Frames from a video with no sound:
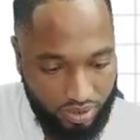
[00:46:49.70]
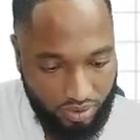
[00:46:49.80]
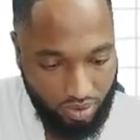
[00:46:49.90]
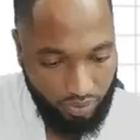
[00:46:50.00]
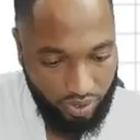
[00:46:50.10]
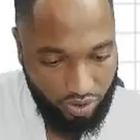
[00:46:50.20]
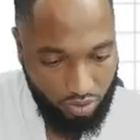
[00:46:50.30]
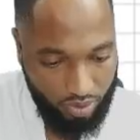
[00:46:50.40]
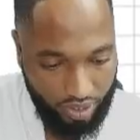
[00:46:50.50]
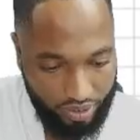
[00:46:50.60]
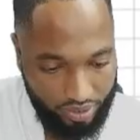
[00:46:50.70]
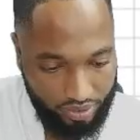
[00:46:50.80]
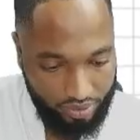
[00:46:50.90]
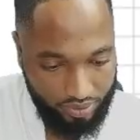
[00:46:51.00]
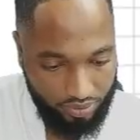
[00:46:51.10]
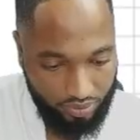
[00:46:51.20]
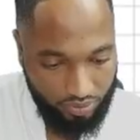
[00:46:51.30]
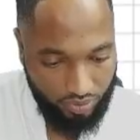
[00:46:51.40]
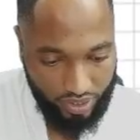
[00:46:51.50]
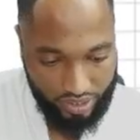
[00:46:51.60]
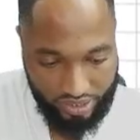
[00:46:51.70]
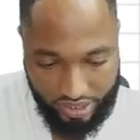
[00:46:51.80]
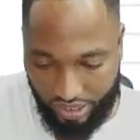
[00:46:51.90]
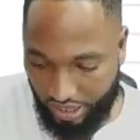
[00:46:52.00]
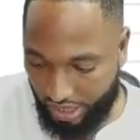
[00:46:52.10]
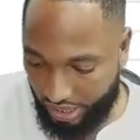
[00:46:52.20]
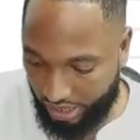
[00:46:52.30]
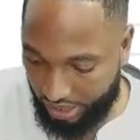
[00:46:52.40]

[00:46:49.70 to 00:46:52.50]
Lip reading: What we gonna do, boy? We gonna say